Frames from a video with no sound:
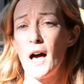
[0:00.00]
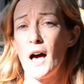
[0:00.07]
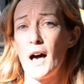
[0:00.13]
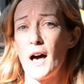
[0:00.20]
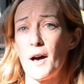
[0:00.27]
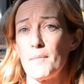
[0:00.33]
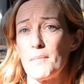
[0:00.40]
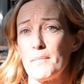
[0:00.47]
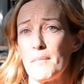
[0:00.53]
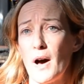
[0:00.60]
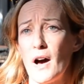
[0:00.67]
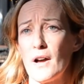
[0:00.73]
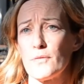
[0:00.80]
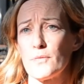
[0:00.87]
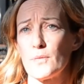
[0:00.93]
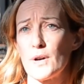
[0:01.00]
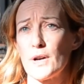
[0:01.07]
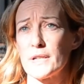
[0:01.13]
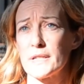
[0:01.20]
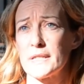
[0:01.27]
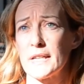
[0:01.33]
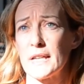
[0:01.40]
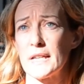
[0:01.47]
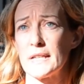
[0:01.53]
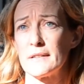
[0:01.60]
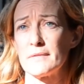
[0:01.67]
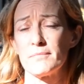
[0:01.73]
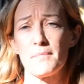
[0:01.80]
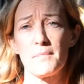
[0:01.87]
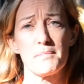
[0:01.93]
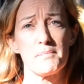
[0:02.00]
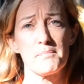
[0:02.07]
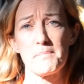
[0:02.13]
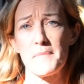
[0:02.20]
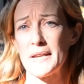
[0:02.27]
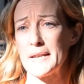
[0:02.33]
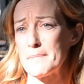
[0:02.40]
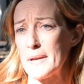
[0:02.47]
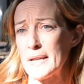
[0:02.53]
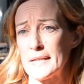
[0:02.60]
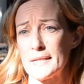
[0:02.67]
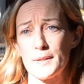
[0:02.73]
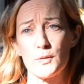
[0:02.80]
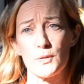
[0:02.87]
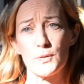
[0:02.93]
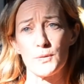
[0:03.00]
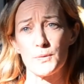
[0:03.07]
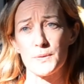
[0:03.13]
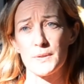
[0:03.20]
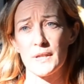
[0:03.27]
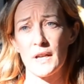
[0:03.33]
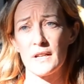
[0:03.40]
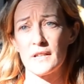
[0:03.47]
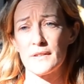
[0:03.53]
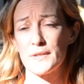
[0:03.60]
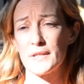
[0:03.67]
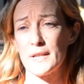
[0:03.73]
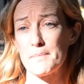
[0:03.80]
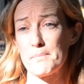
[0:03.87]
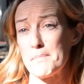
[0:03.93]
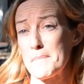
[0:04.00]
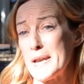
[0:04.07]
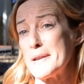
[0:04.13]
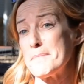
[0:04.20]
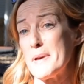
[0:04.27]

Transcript: Um, I've worked in many, many schools and I've seen many,